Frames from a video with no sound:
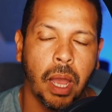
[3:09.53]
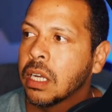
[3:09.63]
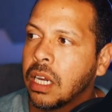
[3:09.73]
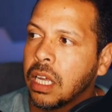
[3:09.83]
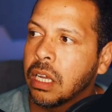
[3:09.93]

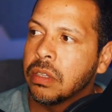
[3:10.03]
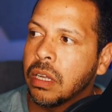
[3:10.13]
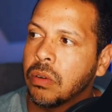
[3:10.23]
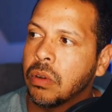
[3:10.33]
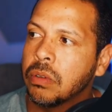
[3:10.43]
Click on
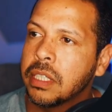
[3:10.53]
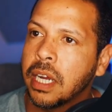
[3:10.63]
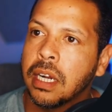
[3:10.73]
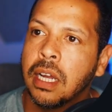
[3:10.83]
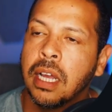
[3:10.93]
download
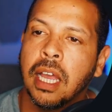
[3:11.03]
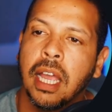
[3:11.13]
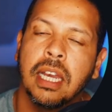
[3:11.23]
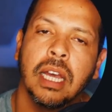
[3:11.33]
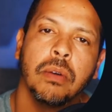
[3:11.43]
there
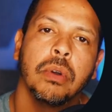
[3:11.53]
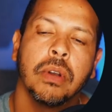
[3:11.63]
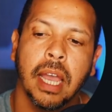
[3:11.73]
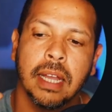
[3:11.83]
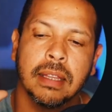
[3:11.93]
and I will
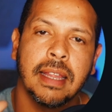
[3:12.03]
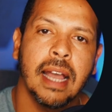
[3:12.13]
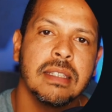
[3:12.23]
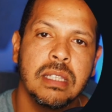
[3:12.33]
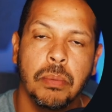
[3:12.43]
get
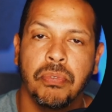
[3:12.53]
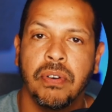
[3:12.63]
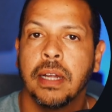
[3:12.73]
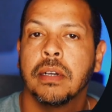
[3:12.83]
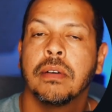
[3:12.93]
that zip
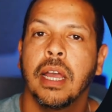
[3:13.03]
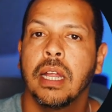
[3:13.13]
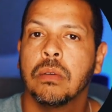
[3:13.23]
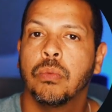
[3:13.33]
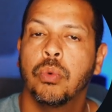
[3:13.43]
file
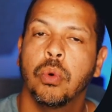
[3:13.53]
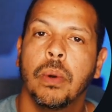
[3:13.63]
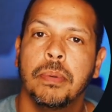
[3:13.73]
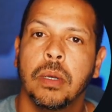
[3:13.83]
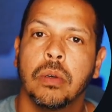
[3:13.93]
and will
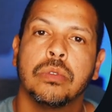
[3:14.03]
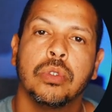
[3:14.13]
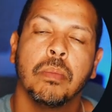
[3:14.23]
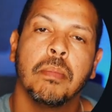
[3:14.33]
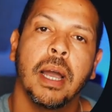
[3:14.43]
upload
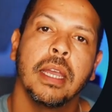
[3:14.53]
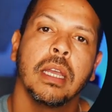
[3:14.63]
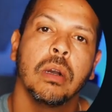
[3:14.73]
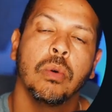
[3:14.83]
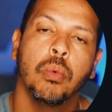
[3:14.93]
to my
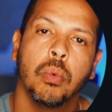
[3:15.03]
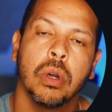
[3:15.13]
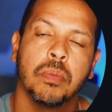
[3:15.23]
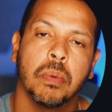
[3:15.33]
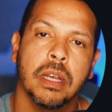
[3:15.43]

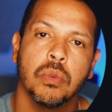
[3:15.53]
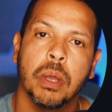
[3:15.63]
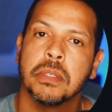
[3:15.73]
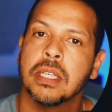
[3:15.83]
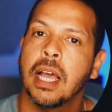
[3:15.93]
WordPress
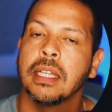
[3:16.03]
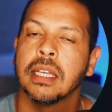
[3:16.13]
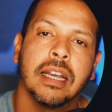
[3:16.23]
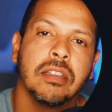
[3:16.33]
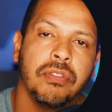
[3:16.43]
website,
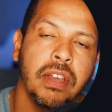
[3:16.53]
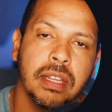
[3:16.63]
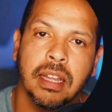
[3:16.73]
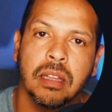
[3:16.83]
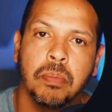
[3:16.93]

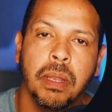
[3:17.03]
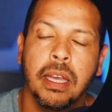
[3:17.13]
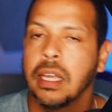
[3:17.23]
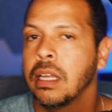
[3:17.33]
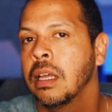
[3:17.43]
activate that
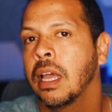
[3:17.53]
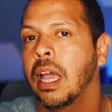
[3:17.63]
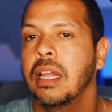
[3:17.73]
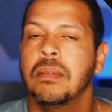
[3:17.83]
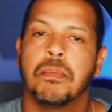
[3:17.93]
plugin,
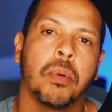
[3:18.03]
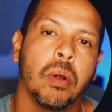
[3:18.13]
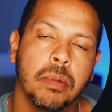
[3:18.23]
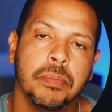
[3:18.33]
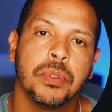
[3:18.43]
and
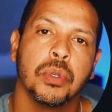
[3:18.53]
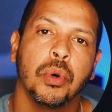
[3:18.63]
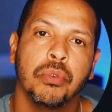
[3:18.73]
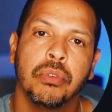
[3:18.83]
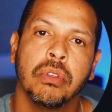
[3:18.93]
problem
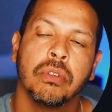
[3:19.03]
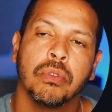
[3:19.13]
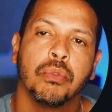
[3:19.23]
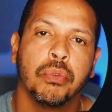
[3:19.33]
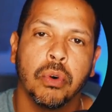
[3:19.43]
solve
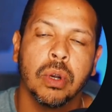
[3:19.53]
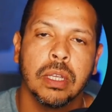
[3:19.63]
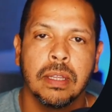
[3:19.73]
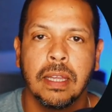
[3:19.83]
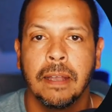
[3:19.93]
for
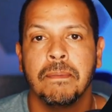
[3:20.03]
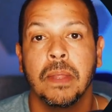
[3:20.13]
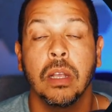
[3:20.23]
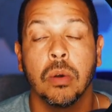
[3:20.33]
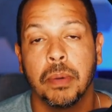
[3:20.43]
the
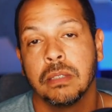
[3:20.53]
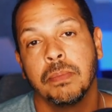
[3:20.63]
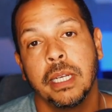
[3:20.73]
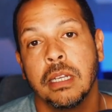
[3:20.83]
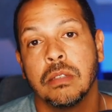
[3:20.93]

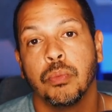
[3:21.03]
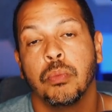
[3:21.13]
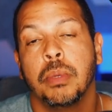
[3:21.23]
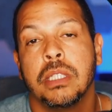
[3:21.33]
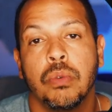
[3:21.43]
incompatibility
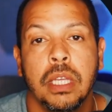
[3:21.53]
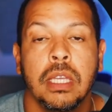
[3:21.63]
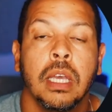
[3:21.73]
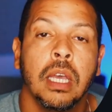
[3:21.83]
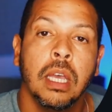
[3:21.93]

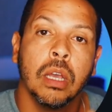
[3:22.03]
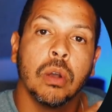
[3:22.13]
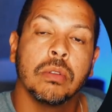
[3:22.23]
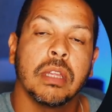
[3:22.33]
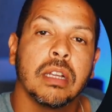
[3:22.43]
between
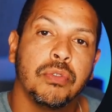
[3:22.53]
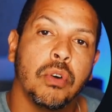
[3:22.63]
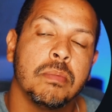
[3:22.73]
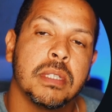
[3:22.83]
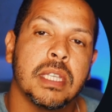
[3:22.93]
Contact
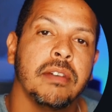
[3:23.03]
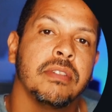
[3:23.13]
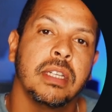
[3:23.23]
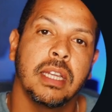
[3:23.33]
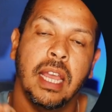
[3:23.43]
Form
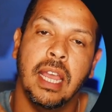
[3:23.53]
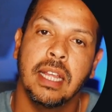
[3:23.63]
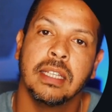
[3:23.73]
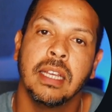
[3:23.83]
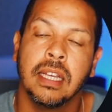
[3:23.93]
7
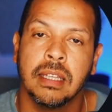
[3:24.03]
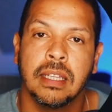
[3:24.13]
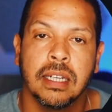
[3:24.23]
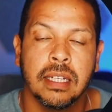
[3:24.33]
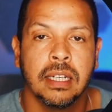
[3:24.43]
and
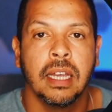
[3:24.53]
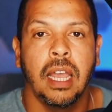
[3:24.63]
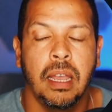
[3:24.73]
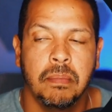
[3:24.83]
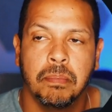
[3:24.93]
the
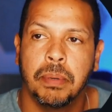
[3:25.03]
AMP